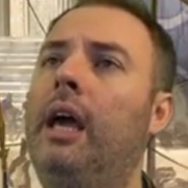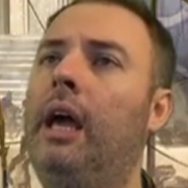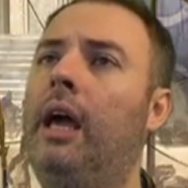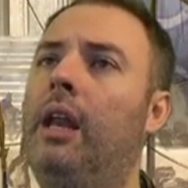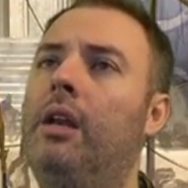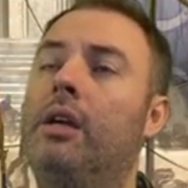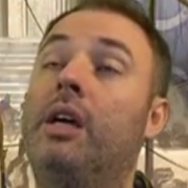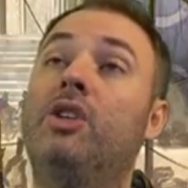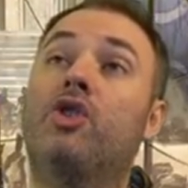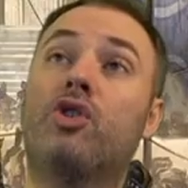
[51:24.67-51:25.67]
In
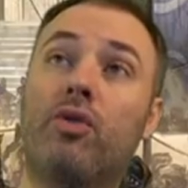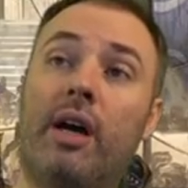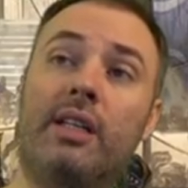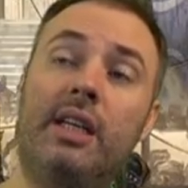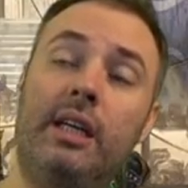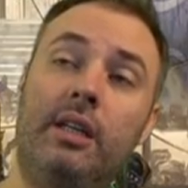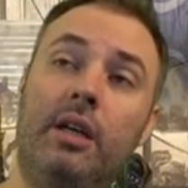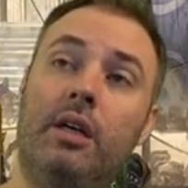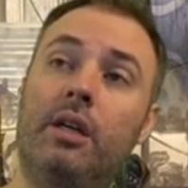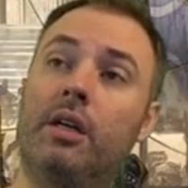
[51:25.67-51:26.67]

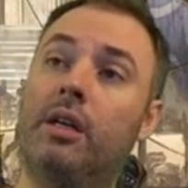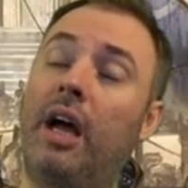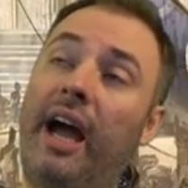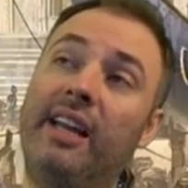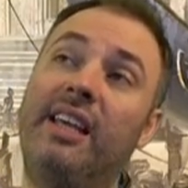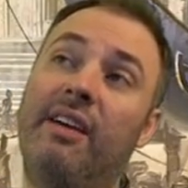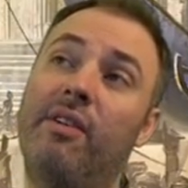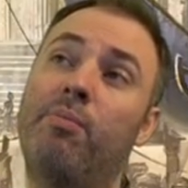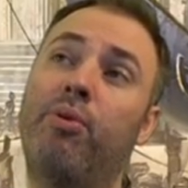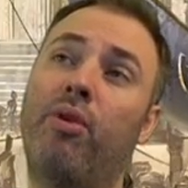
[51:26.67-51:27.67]
constructed, I'd give
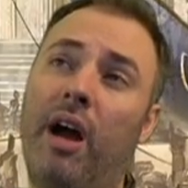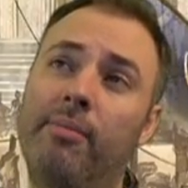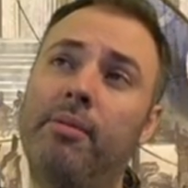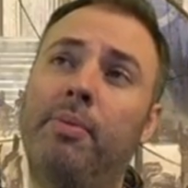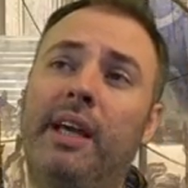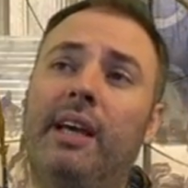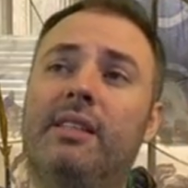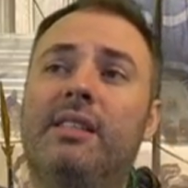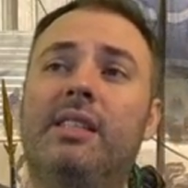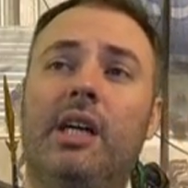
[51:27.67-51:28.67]
it probably a
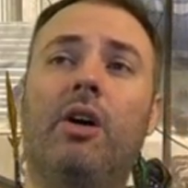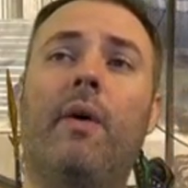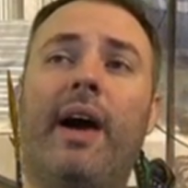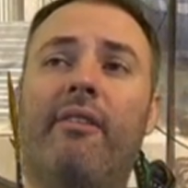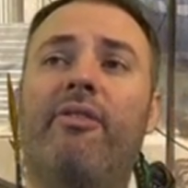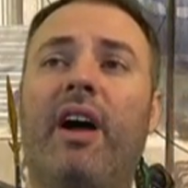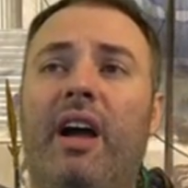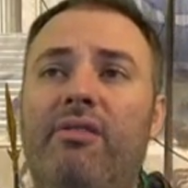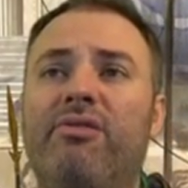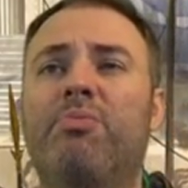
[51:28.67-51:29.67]
zero out of
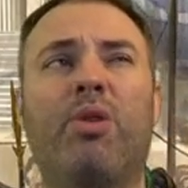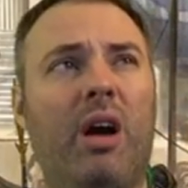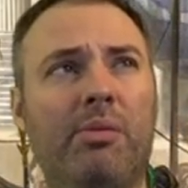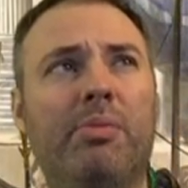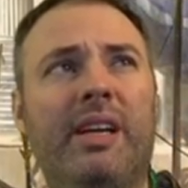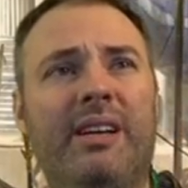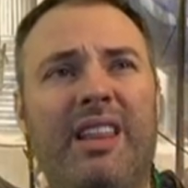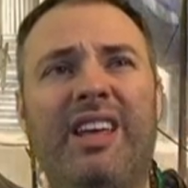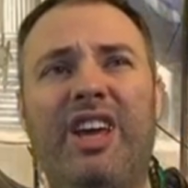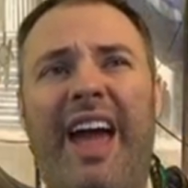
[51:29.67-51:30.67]
five. Probably. I
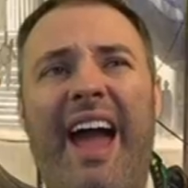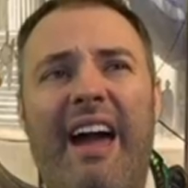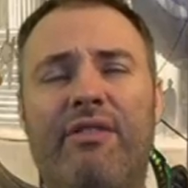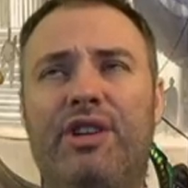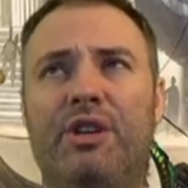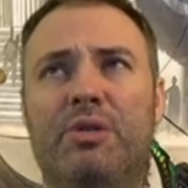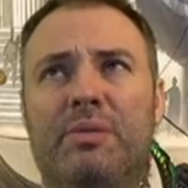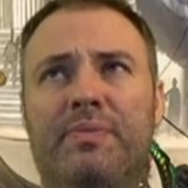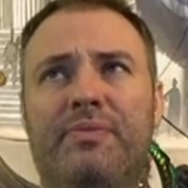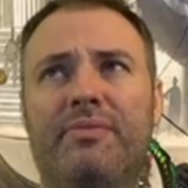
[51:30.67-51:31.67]
think you have to.
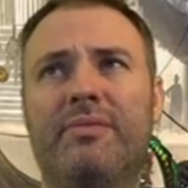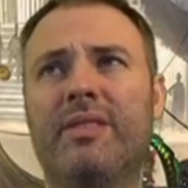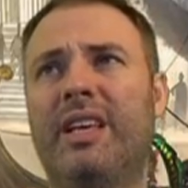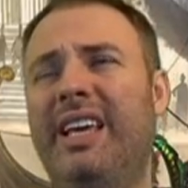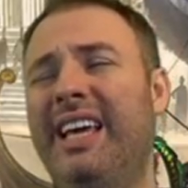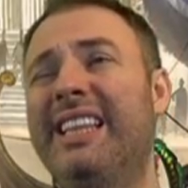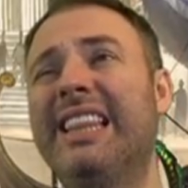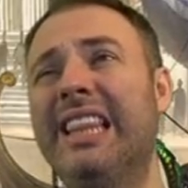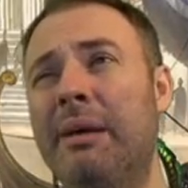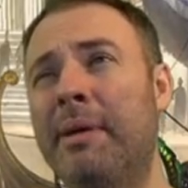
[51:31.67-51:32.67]
In
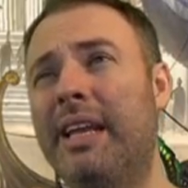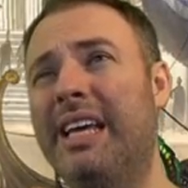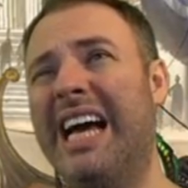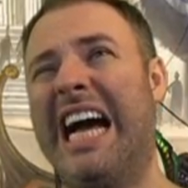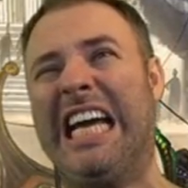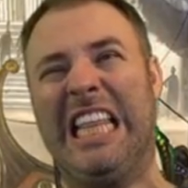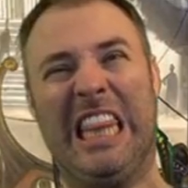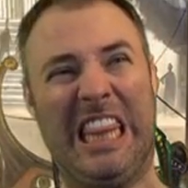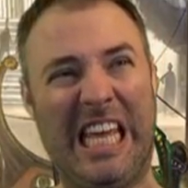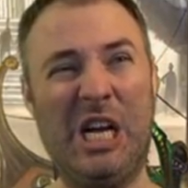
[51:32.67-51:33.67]
limited, I
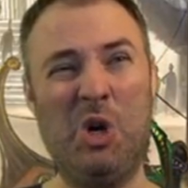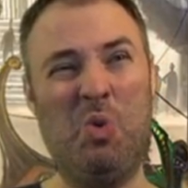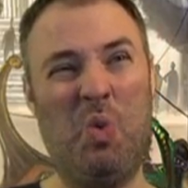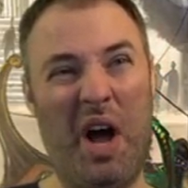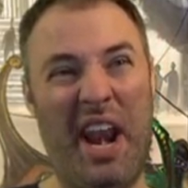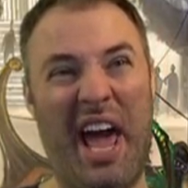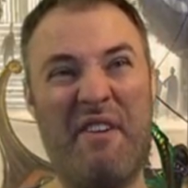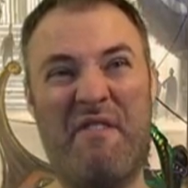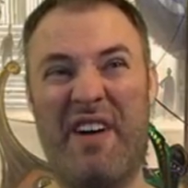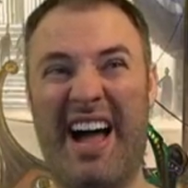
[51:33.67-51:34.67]
think a one out
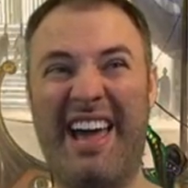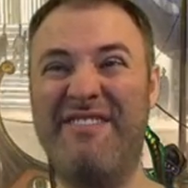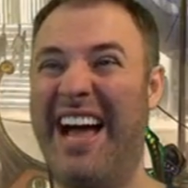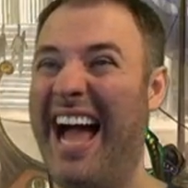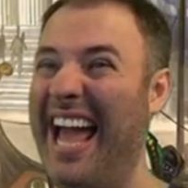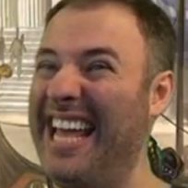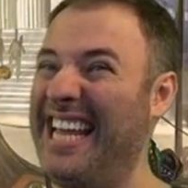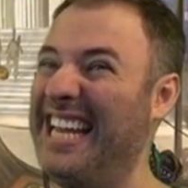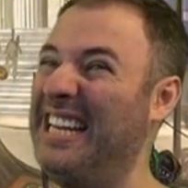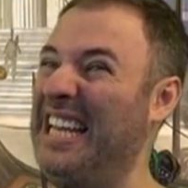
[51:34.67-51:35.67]
of five. I
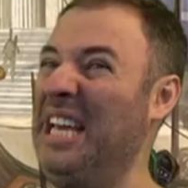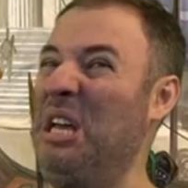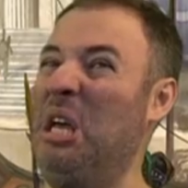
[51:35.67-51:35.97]
can